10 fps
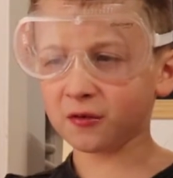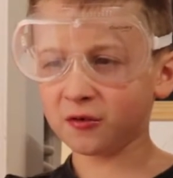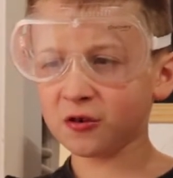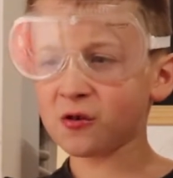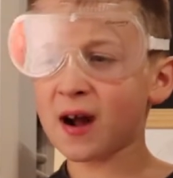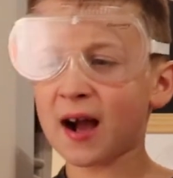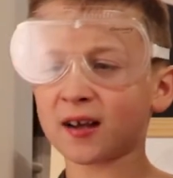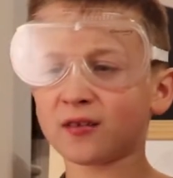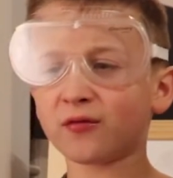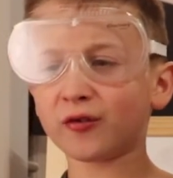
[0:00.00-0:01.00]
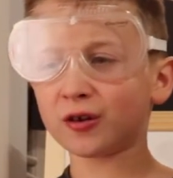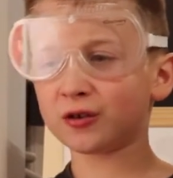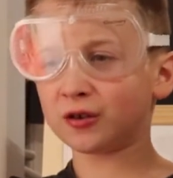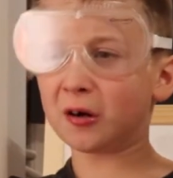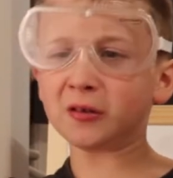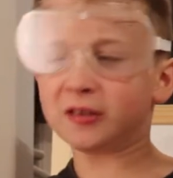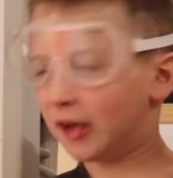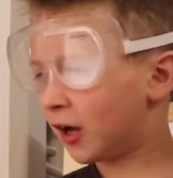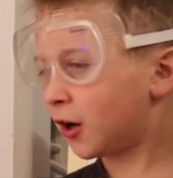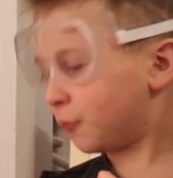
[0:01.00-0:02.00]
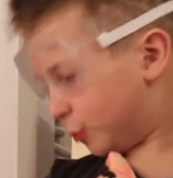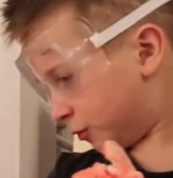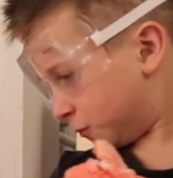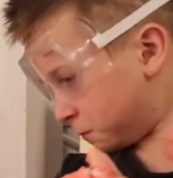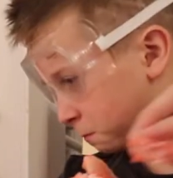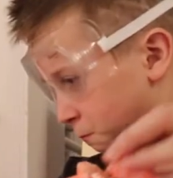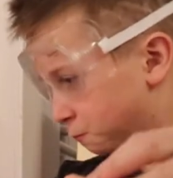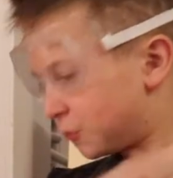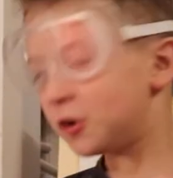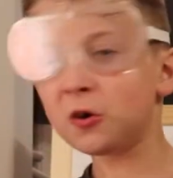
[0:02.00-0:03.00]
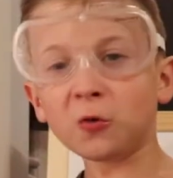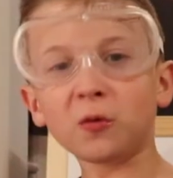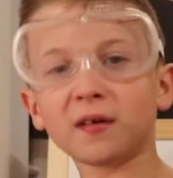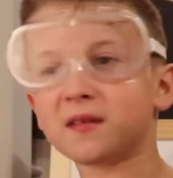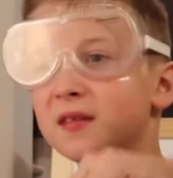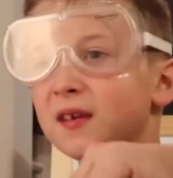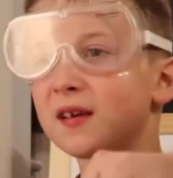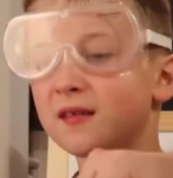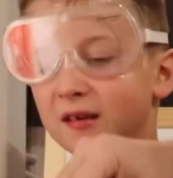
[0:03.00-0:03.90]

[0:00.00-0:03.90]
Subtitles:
do ask for a dog to help with these